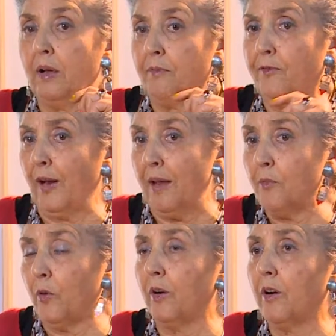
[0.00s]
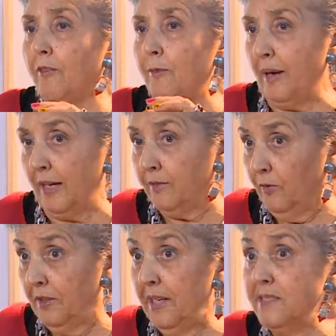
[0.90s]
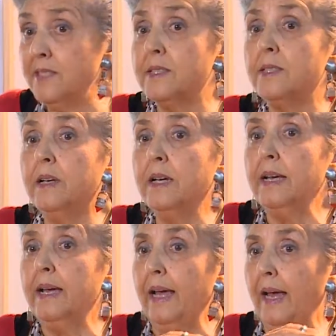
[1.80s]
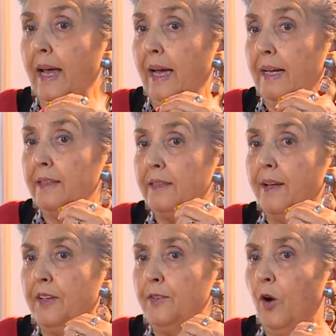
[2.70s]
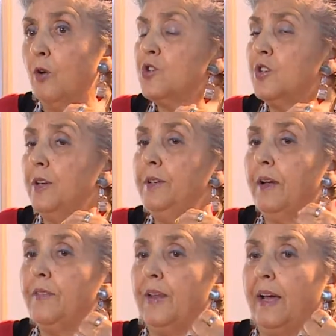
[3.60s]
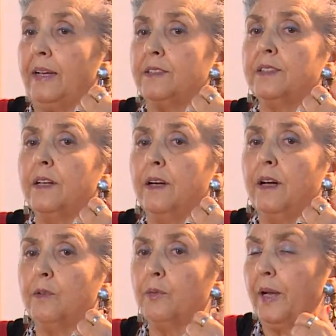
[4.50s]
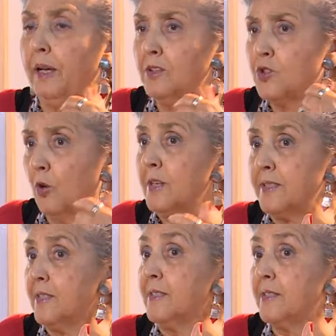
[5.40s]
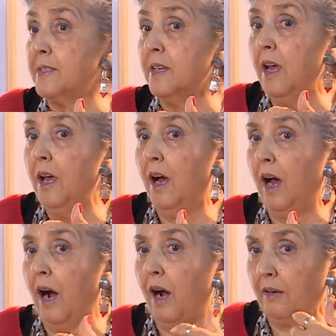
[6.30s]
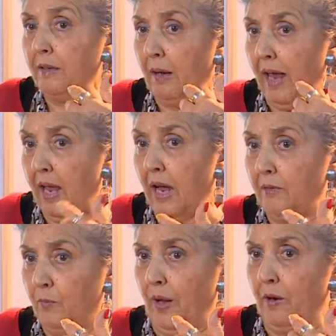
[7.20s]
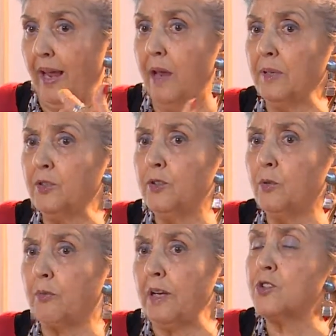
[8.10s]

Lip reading: framework of mindfulness and the notion that real choices we are able to do real